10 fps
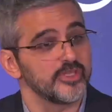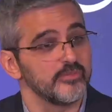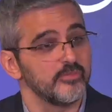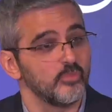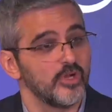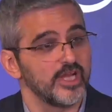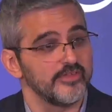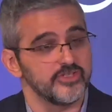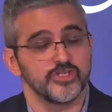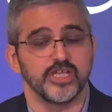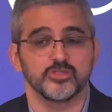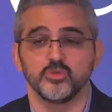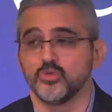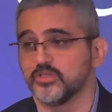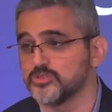in the chat
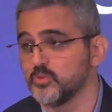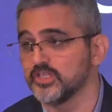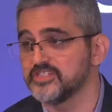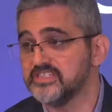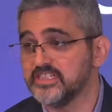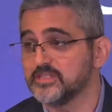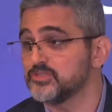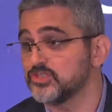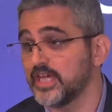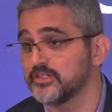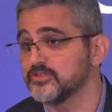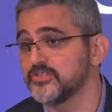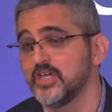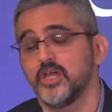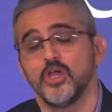tool as well as Teams channels,
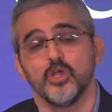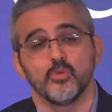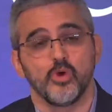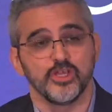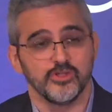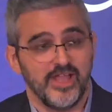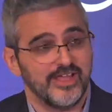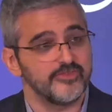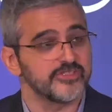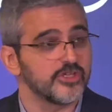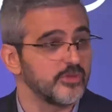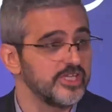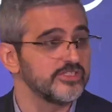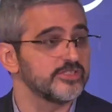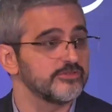where you'll have this
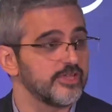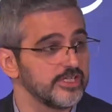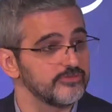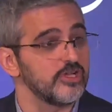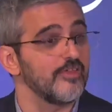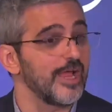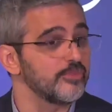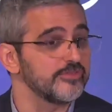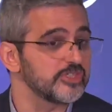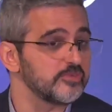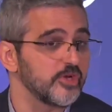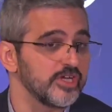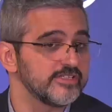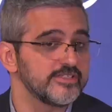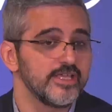cohesive kind of collaborative
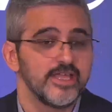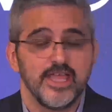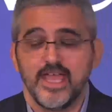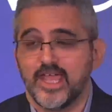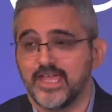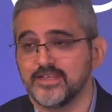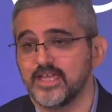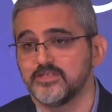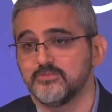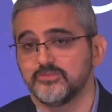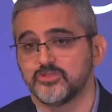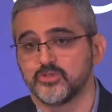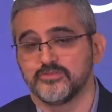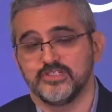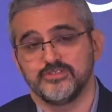experience. And then
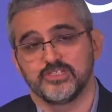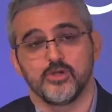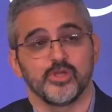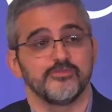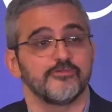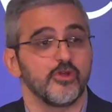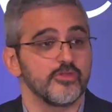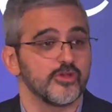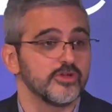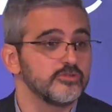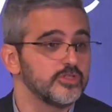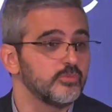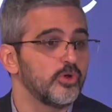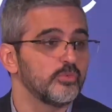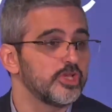sort of even going further,
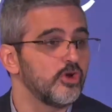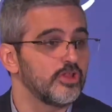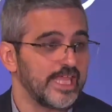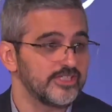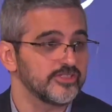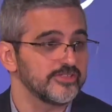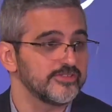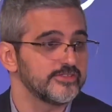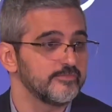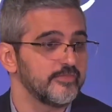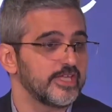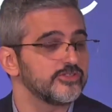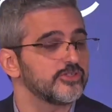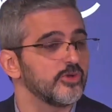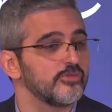what we call agents. And
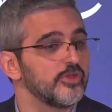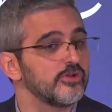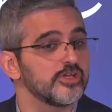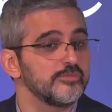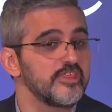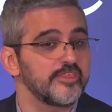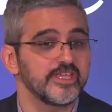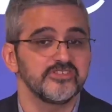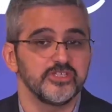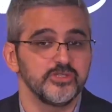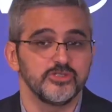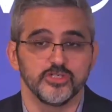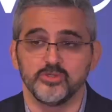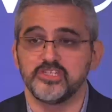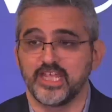so there are going to be things that you
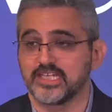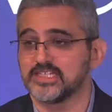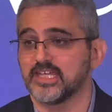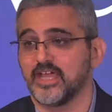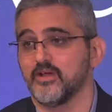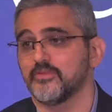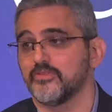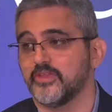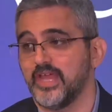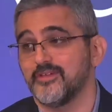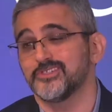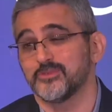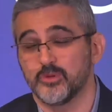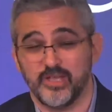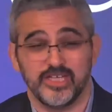do day in and day out that have some
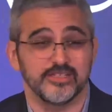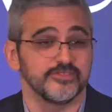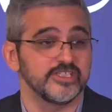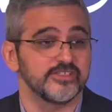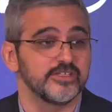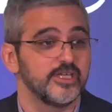repetitiveness.